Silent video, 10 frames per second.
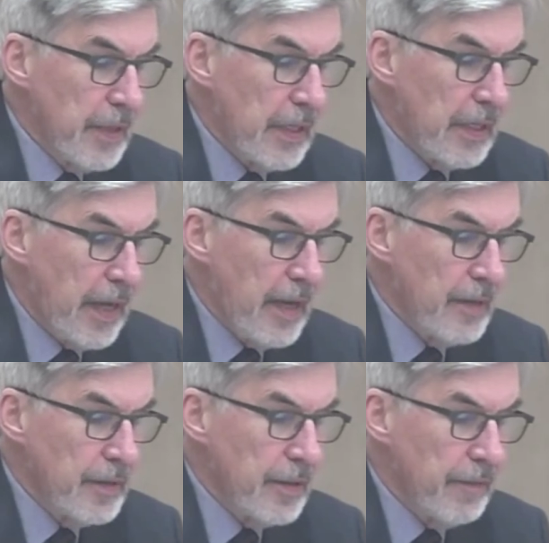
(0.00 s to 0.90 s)
that
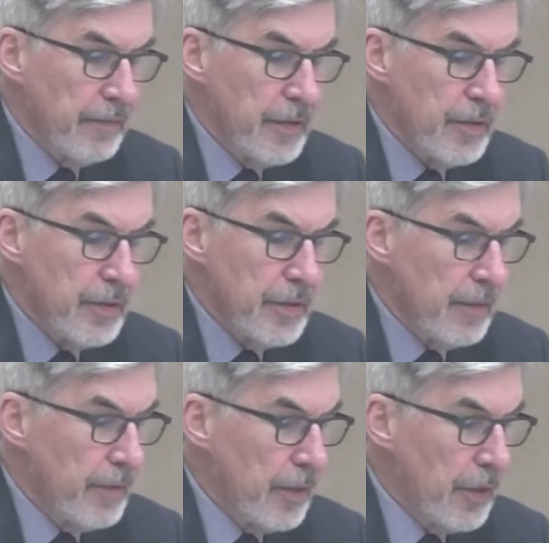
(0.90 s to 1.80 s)
enhance the efficiency
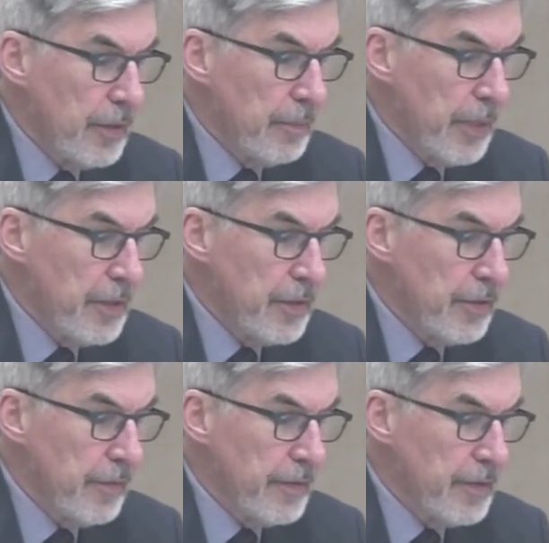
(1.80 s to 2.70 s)
of the current bus
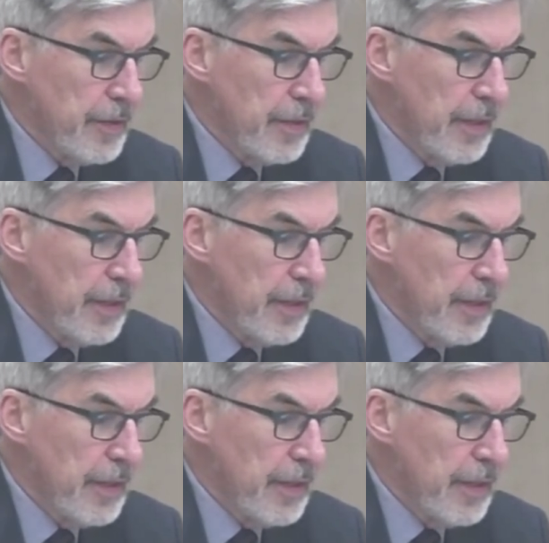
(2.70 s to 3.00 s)
service.